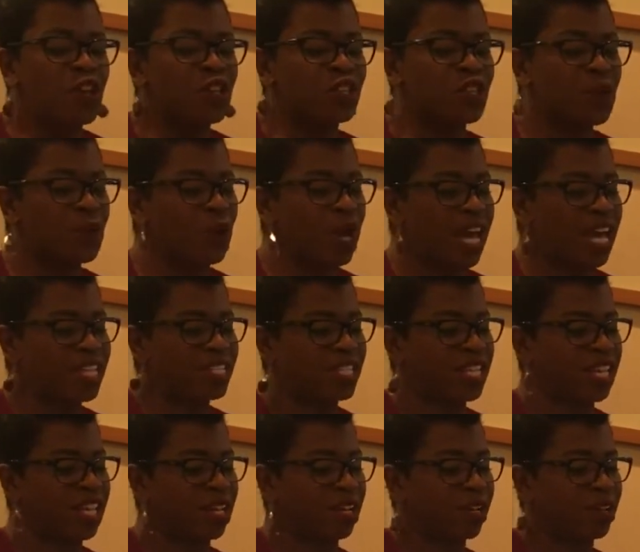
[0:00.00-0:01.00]
So as
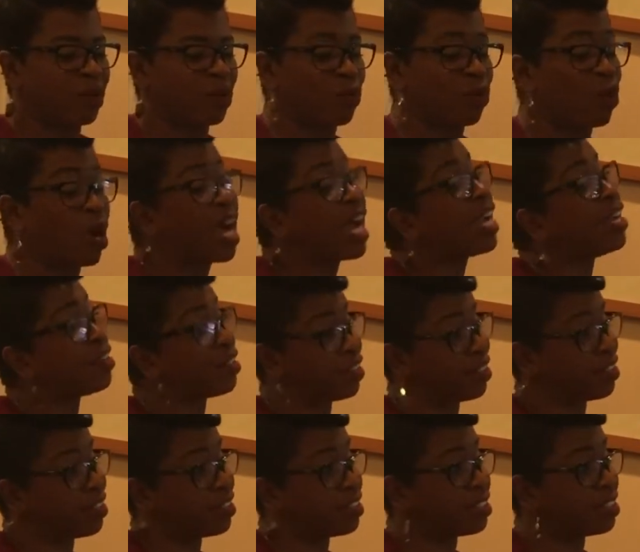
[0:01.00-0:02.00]
a
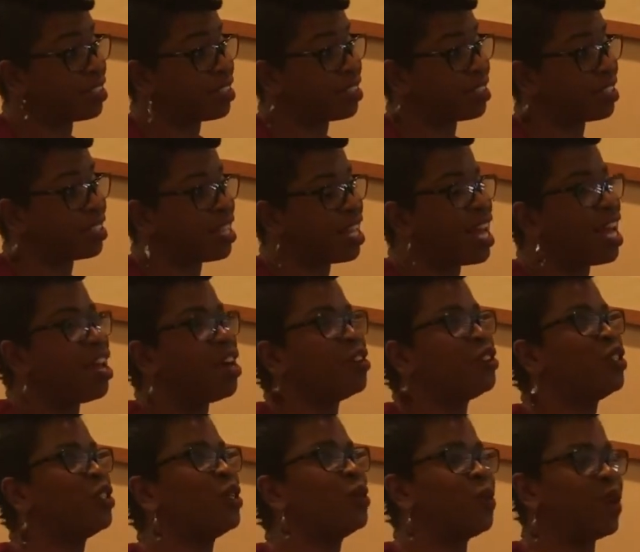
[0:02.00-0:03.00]

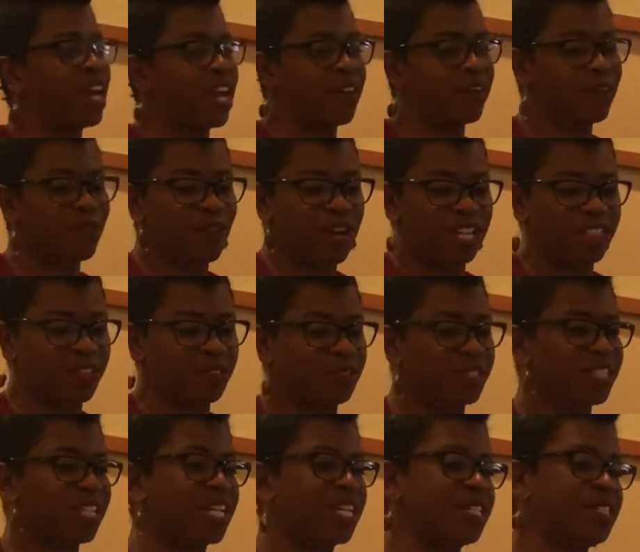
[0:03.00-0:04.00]
writer, do you ever write
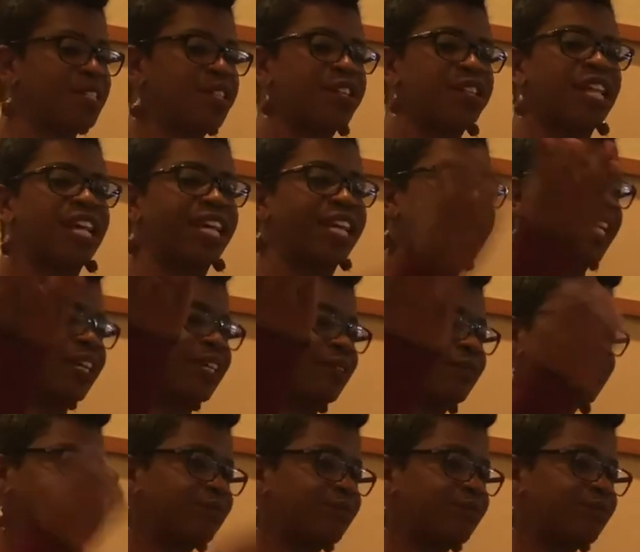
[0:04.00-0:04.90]
those songs and you're like, here?